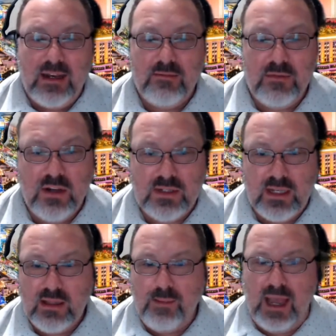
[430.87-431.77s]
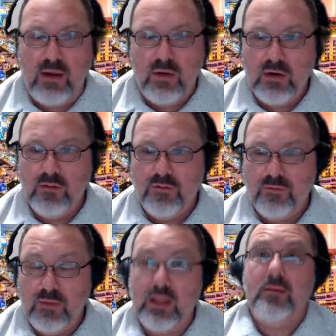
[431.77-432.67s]
And using the power
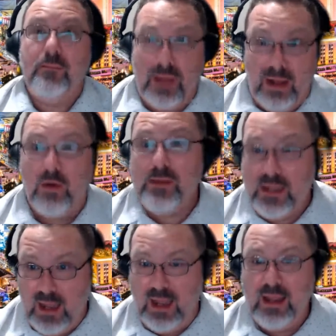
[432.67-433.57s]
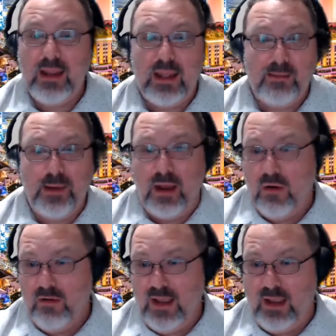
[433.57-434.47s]
of Power BI and the
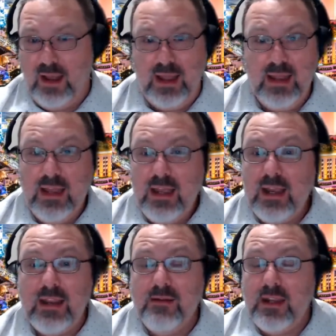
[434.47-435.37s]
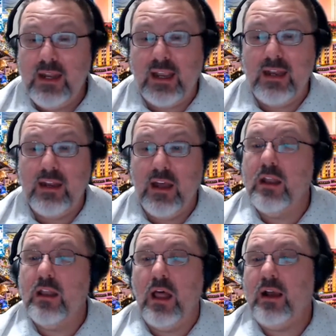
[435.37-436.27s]
power of AI, it can
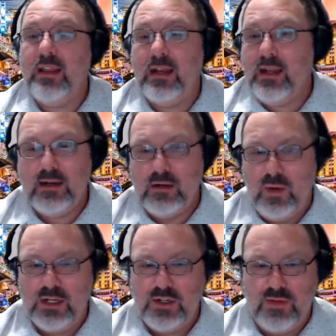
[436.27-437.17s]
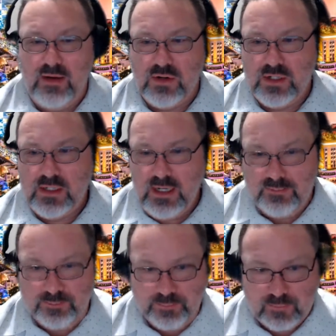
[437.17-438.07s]
unlock that data in ways you've never seen.
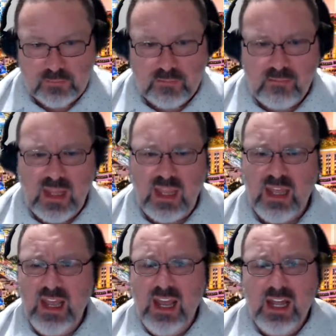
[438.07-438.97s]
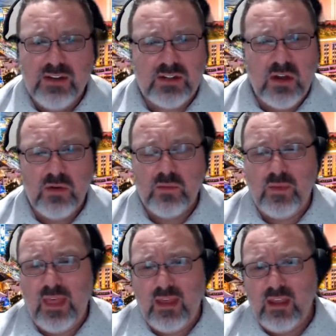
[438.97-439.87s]
And so,
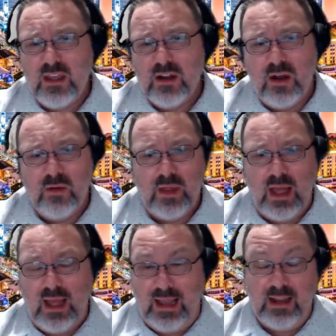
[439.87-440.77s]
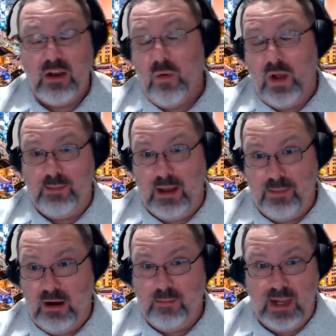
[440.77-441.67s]
I could go on
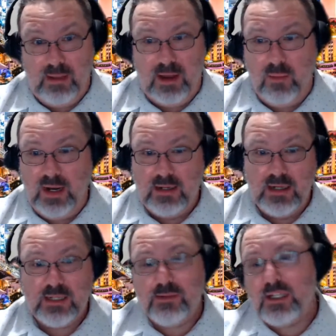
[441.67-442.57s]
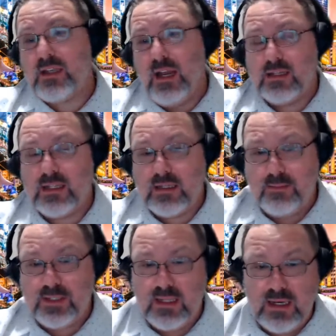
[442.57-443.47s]
about Power BI about what it does, but let's kind of
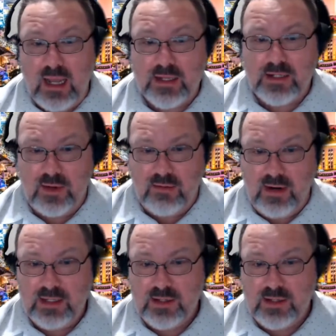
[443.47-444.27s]
slip to the next one, right?